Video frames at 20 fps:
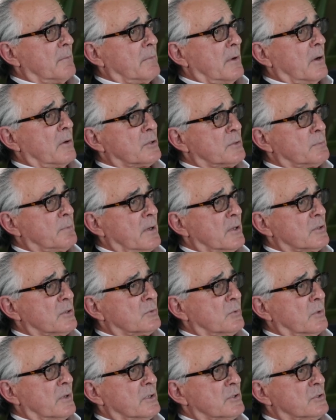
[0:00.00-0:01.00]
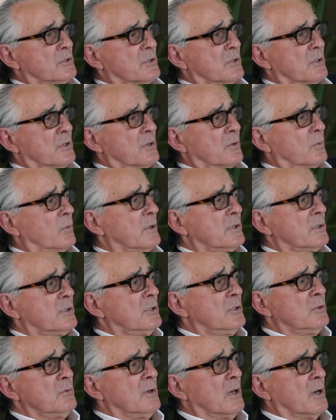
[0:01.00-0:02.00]
My response was, What do
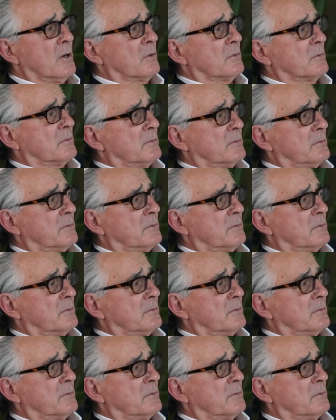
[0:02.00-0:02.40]
you know?